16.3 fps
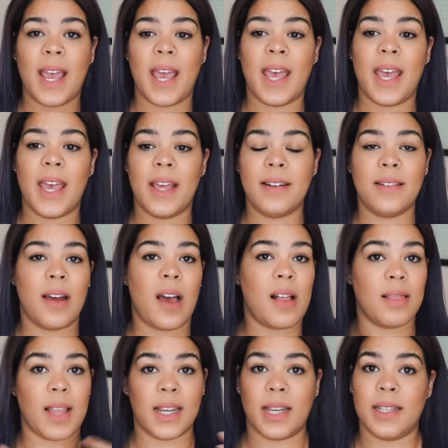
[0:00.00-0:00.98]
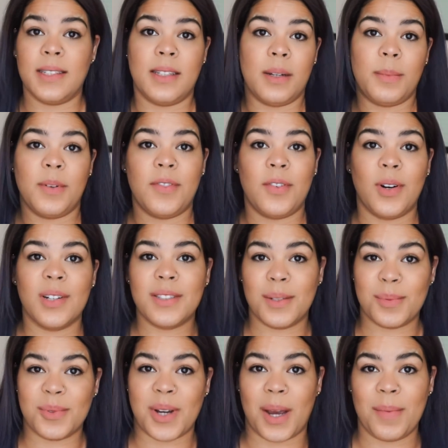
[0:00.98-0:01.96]
And like I said before,
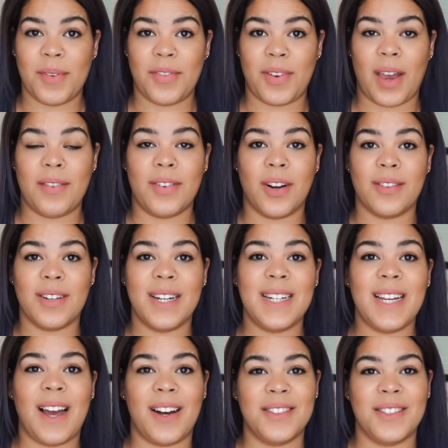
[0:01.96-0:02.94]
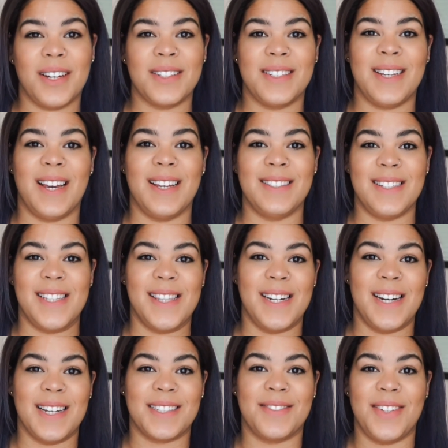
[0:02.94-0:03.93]
subscribe if you haven't already. I'll talk to you guys in the
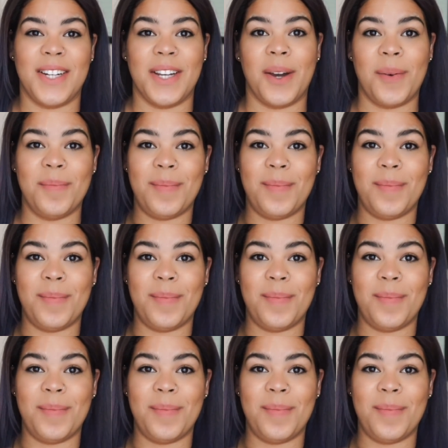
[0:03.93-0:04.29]
next video.